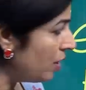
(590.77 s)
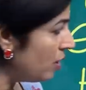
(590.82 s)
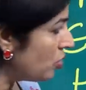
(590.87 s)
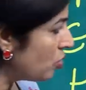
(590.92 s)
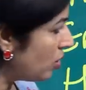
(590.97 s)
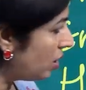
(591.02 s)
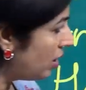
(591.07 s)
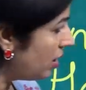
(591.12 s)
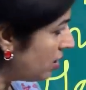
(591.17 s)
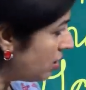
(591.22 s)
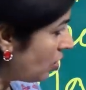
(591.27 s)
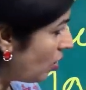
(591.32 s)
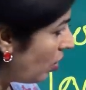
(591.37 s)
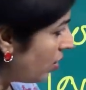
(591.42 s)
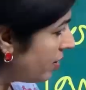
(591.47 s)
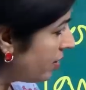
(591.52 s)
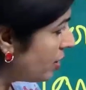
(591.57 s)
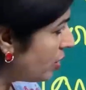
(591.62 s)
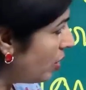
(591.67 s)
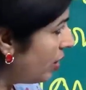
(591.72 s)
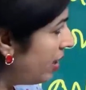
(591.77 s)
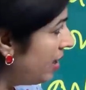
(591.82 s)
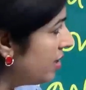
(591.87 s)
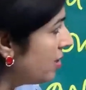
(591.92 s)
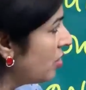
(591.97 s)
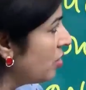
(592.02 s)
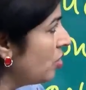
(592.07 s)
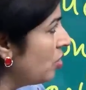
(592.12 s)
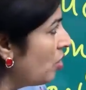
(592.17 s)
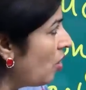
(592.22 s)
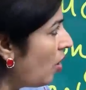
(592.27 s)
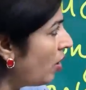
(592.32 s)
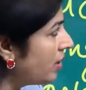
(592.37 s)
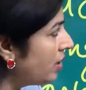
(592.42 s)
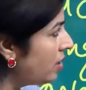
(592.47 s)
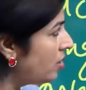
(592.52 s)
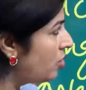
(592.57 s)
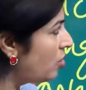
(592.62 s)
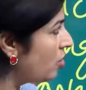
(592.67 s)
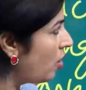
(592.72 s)
So this also is
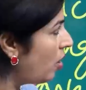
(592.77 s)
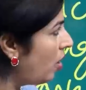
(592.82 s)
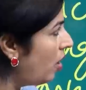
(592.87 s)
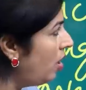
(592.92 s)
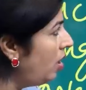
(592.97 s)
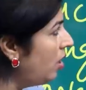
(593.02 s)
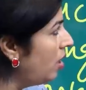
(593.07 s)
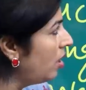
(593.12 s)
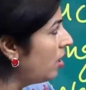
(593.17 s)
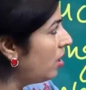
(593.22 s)
not at all